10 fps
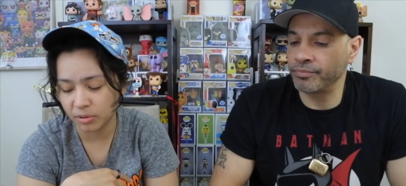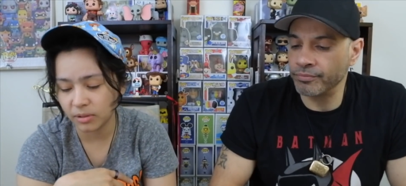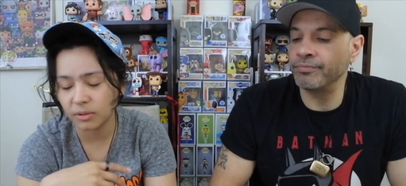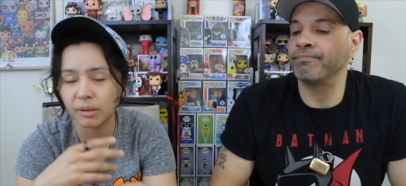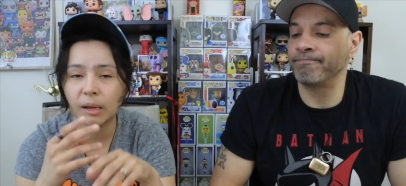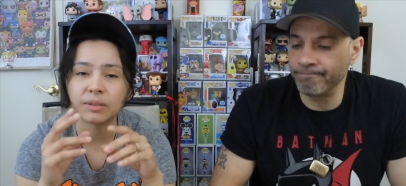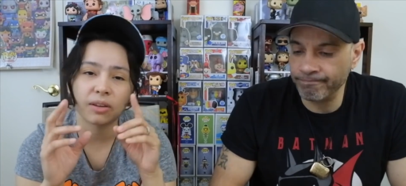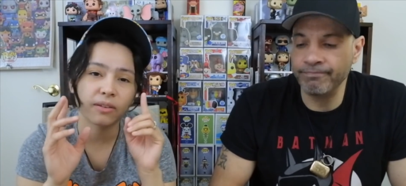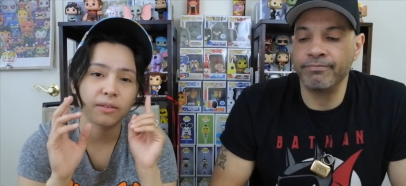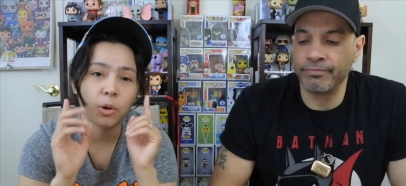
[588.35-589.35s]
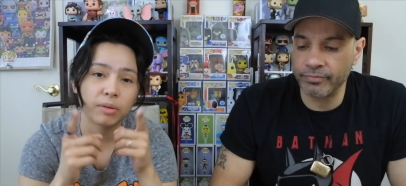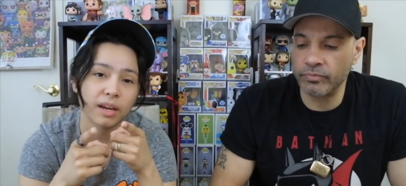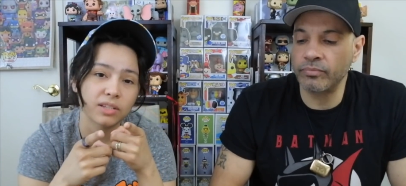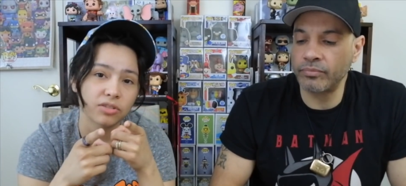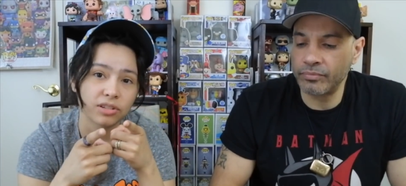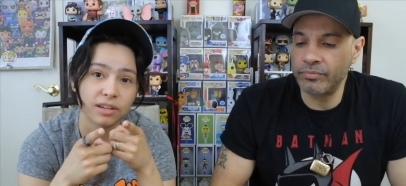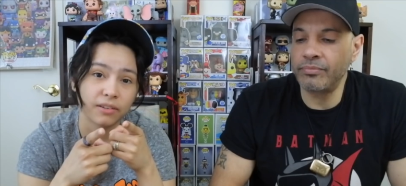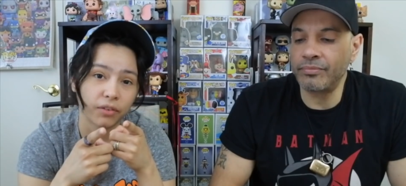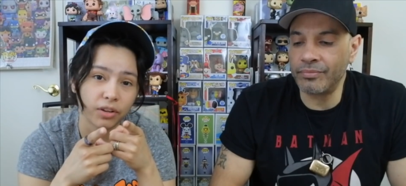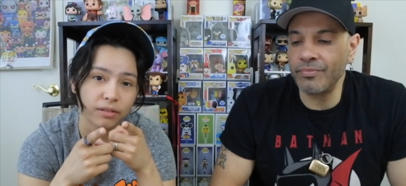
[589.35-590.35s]
Speaker 1: pretty cool pops up. Hope you guys enjoyed
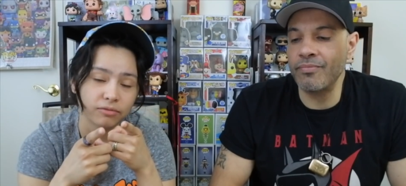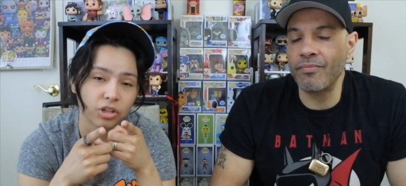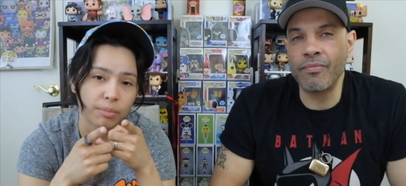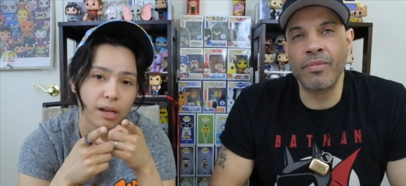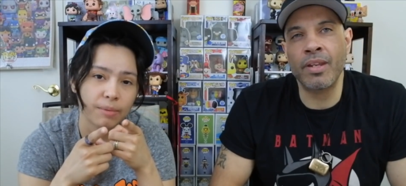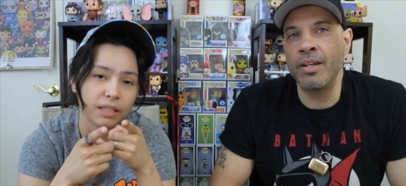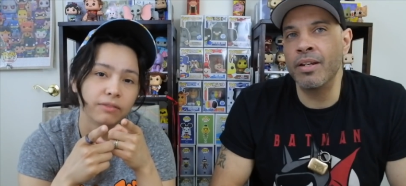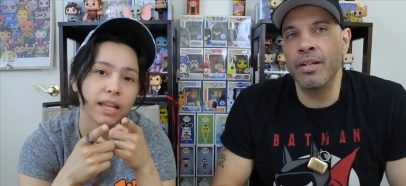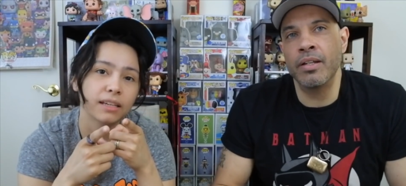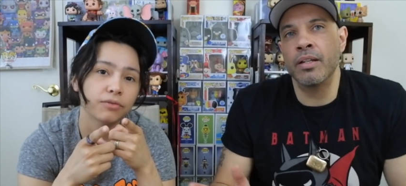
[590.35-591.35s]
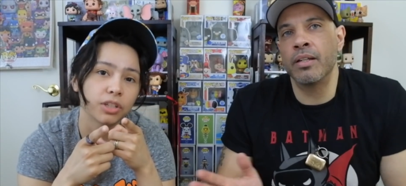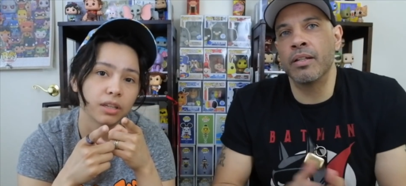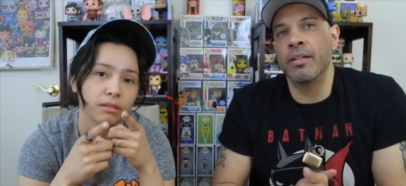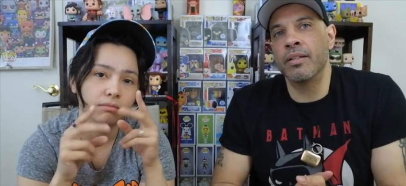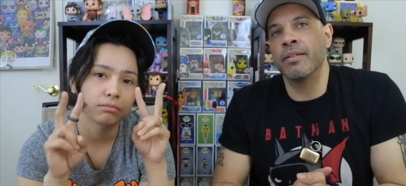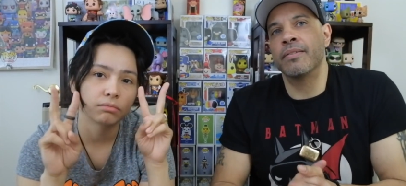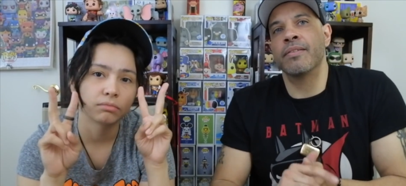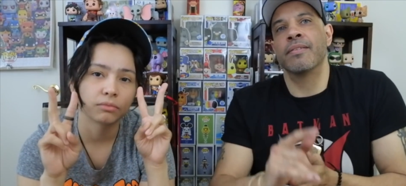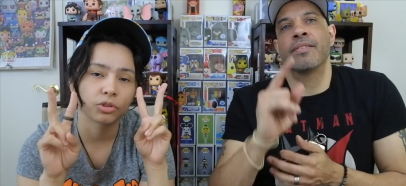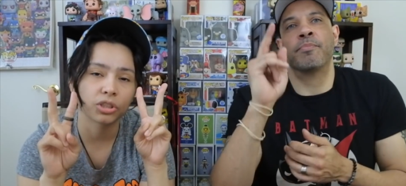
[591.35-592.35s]
today's video. Drop a comment, leave a like if you did.
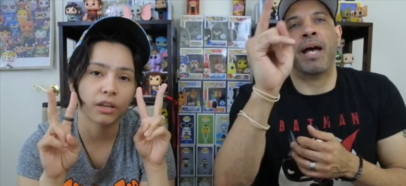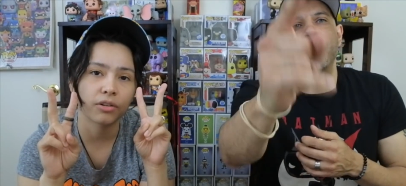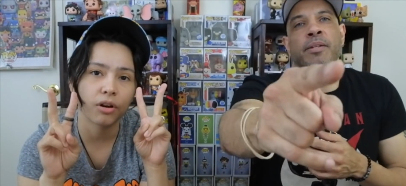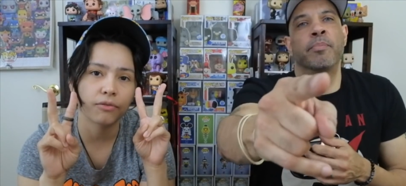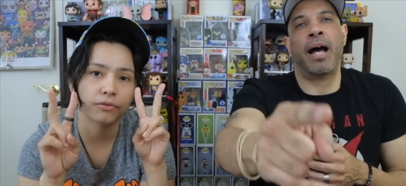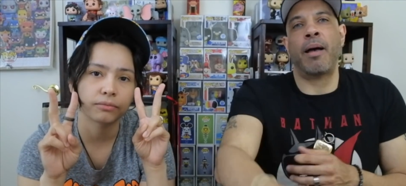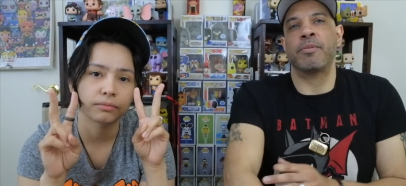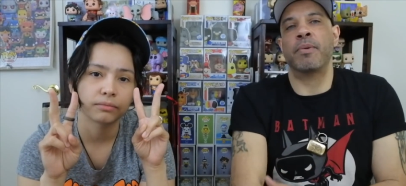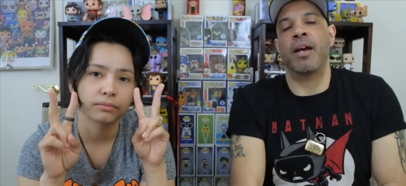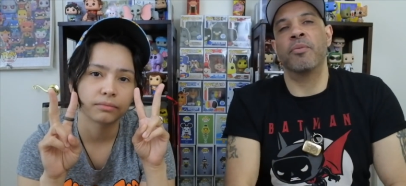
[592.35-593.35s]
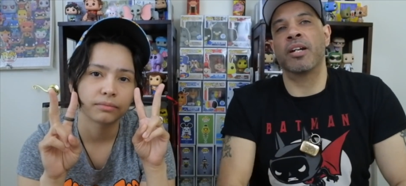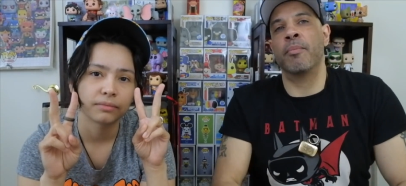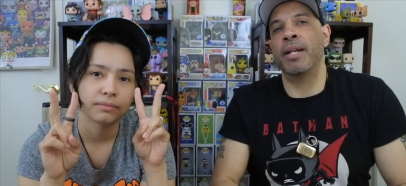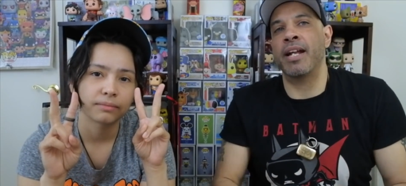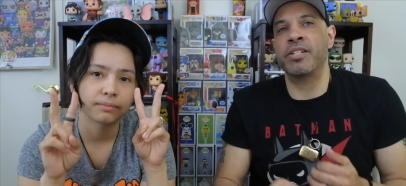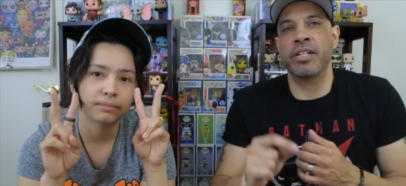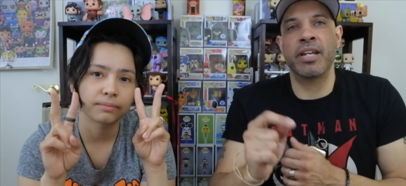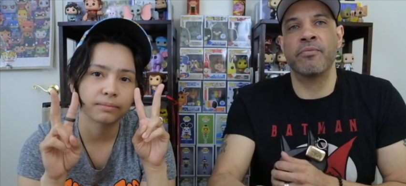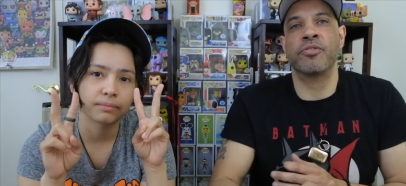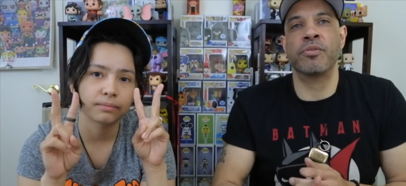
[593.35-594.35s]
Fantastic Pops,
Speaker 2: man. We're coming at you
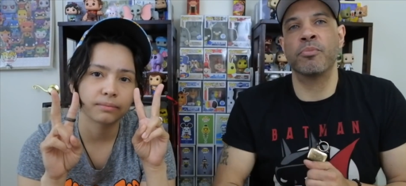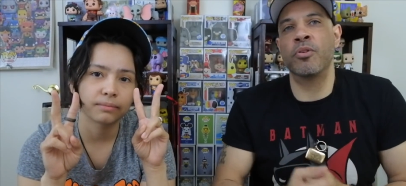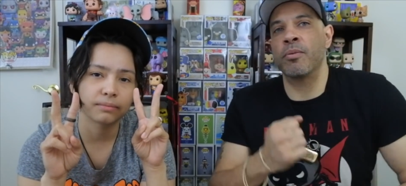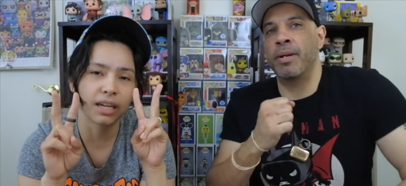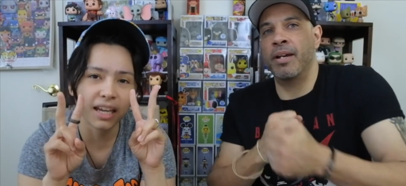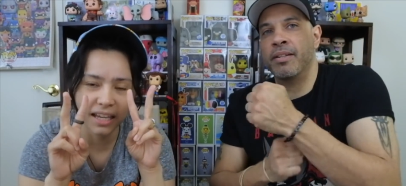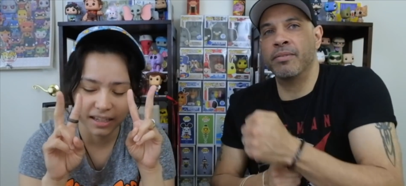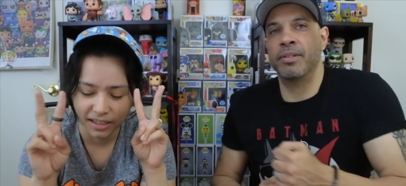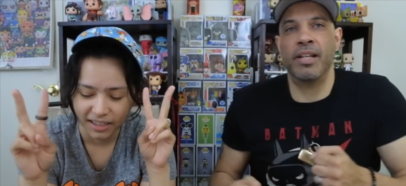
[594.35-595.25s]
again for some more, man.